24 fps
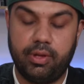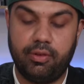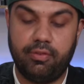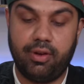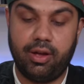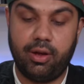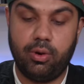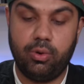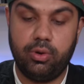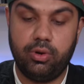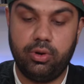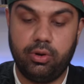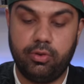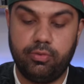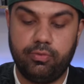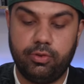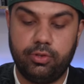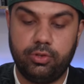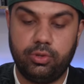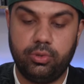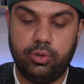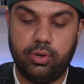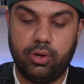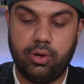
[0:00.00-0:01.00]
If I hold on
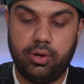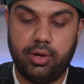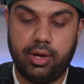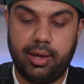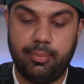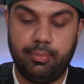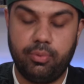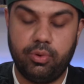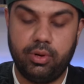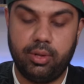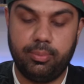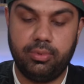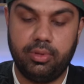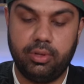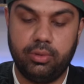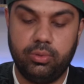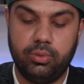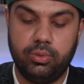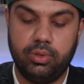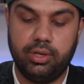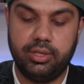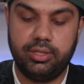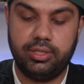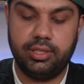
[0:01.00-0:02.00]
for too long, I pull up the
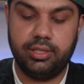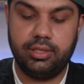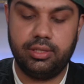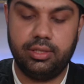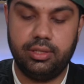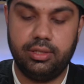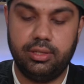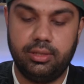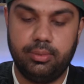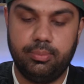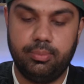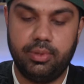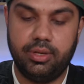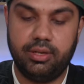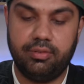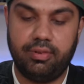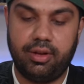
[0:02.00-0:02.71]
Google Assistant, but